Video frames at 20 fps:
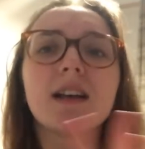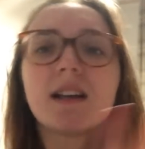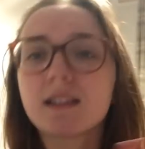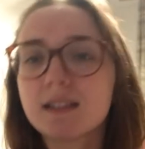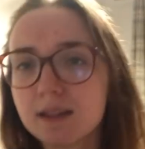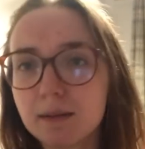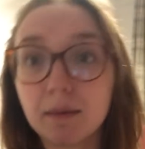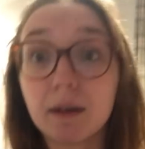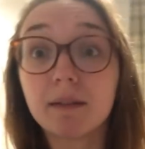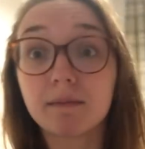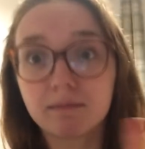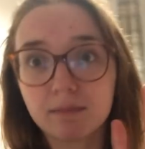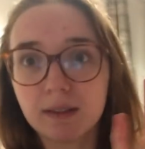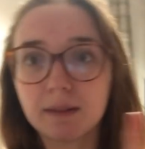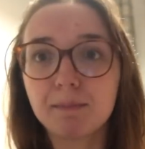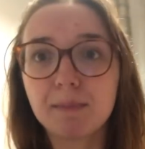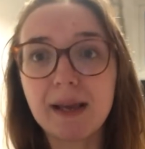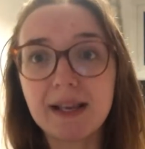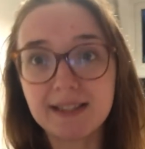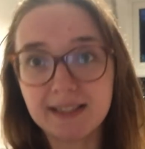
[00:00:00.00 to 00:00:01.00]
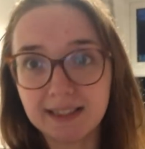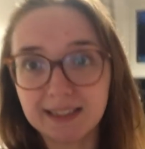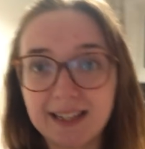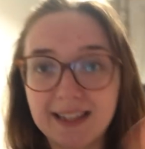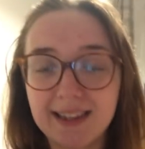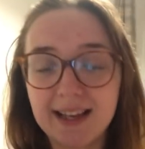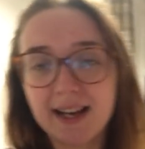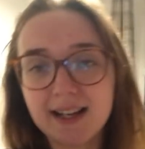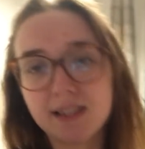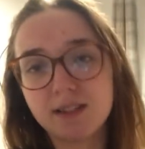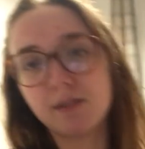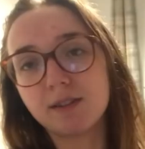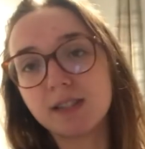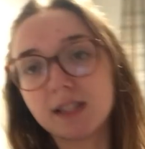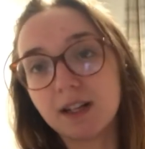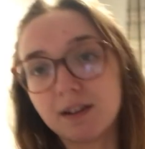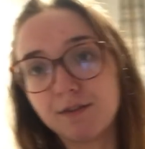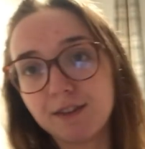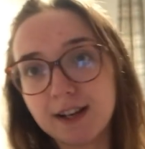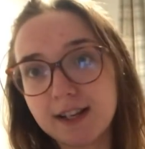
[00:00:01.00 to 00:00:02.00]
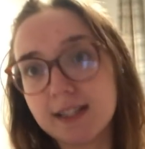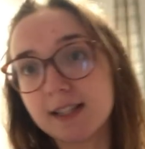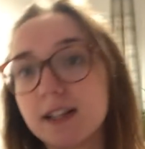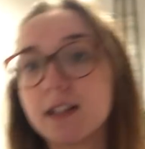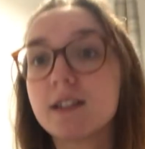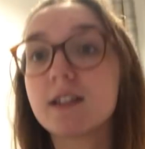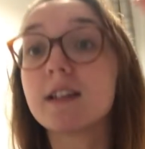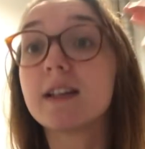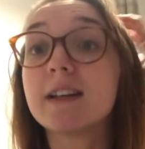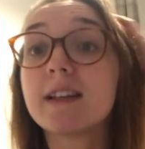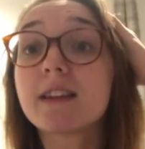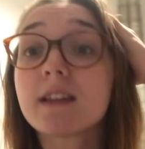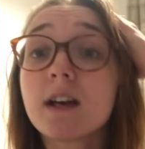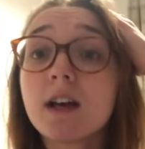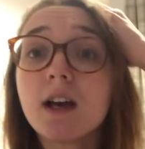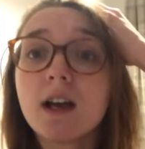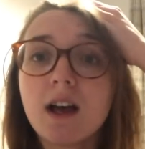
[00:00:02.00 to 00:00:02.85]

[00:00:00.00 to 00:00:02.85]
similar basically that so it's like a facing underneath